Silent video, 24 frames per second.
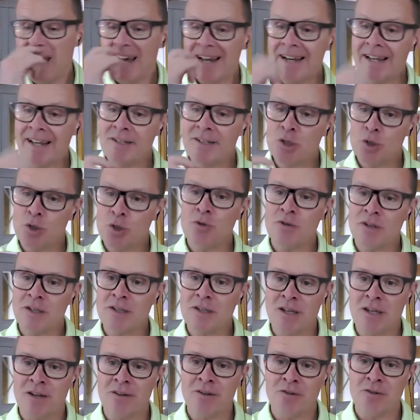And I do
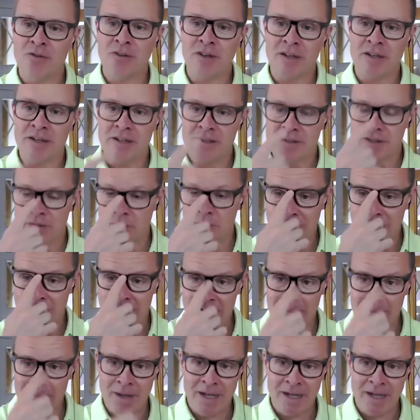think the other thing is that we've
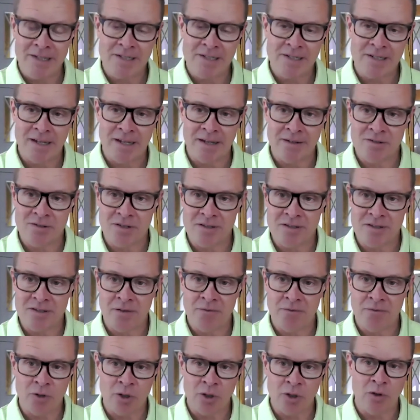had a mindset,
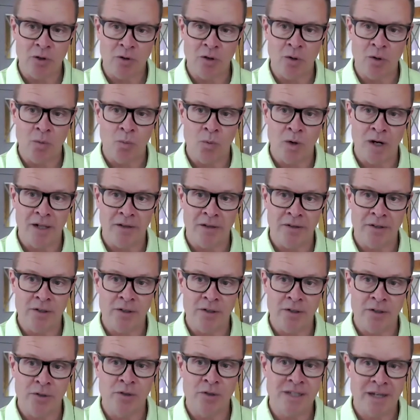Chantel, for a long, long while that
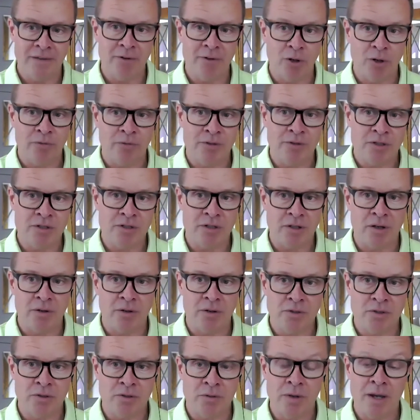you need to have an office to
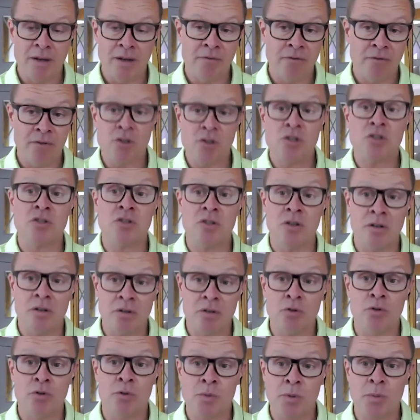go to. And for
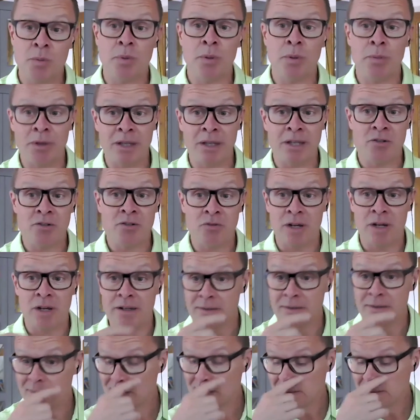certain groups of people, that's
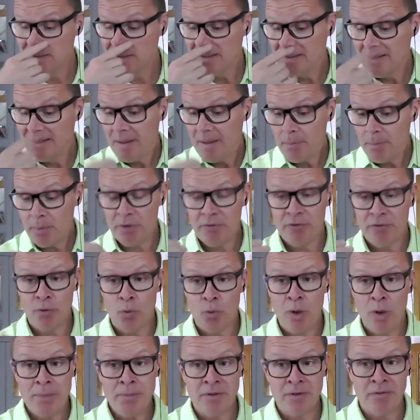right. But
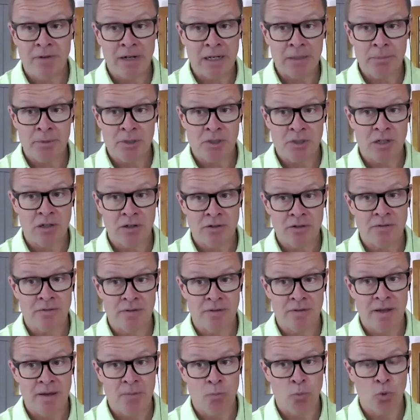for web developers, a lot
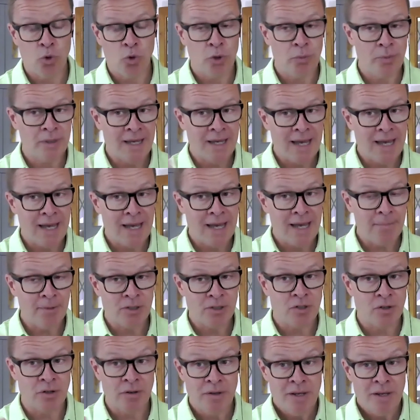of them will be happy
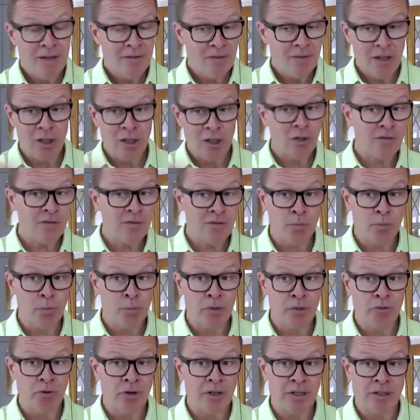that a lot of them
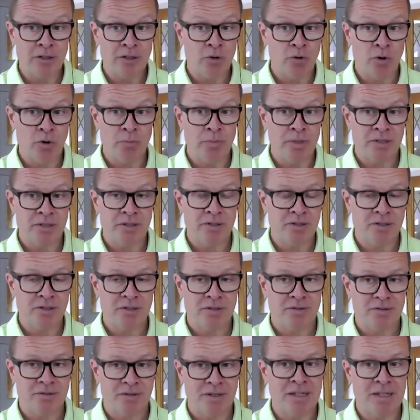be running their own
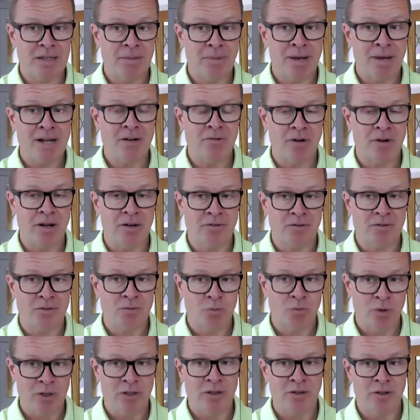business in the background,
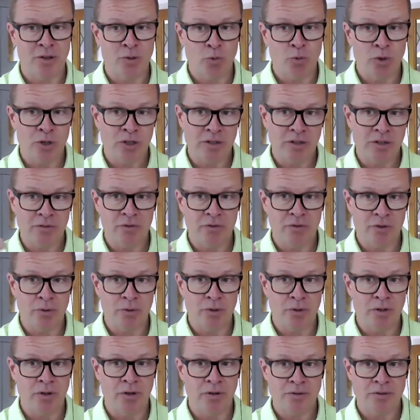whether they're working for
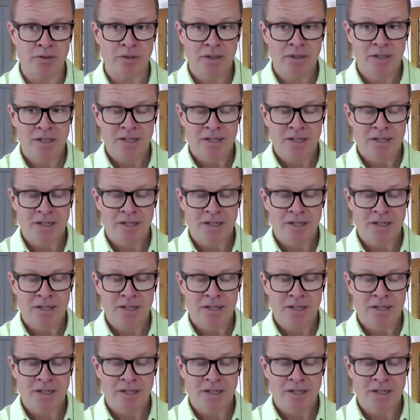you or not.